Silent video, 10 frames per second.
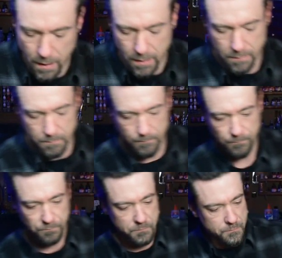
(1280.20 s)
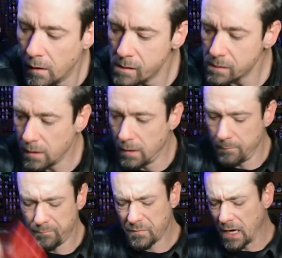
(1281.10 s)
Good.
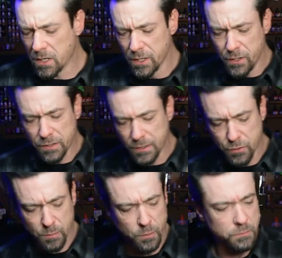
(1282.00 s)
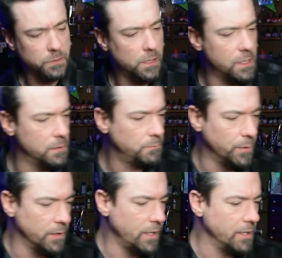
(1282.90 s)
I could use the Dremel,
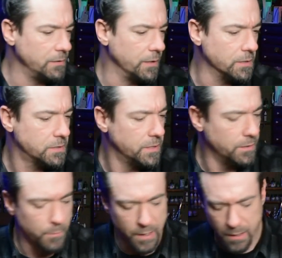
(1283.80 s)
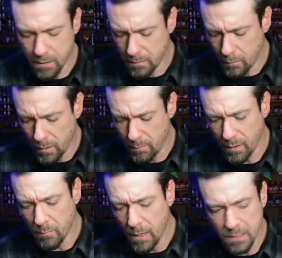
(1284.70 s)
but it does tend to make quite
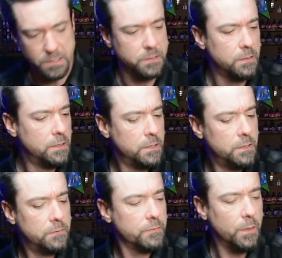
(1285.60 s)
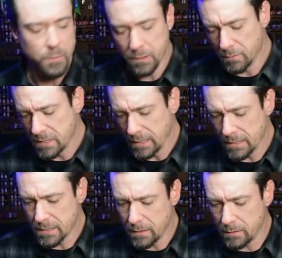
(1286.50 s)
a big mess. Got my little
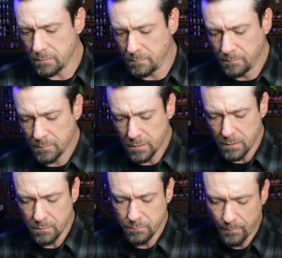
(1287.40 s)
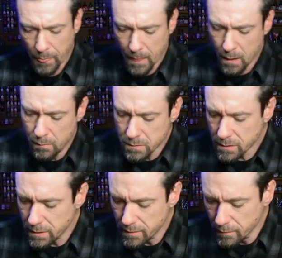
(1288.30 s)
tiny saw, so I'm
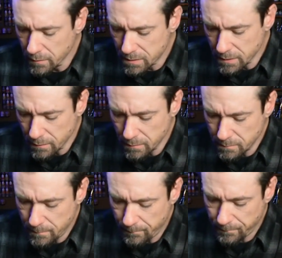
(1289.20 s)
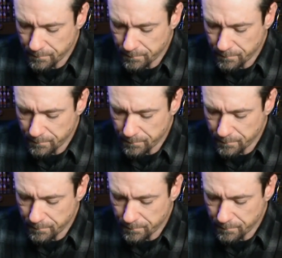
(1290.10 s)
just gonna do it to it.